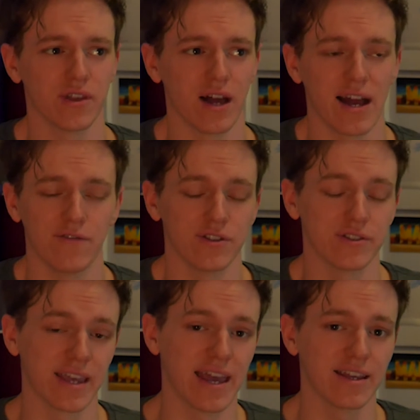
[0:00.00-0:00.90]
to have
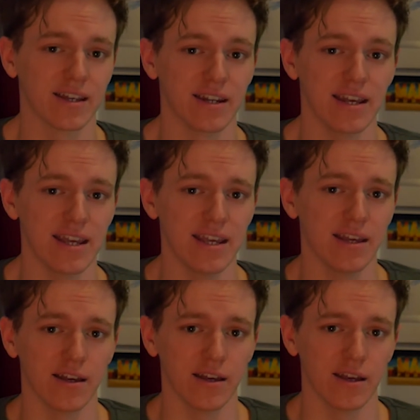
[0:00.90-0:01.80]
its cake and
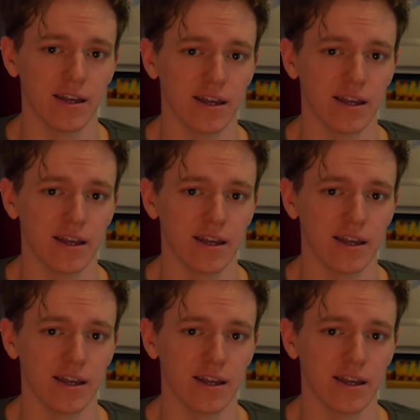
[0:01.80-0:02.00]
eat it.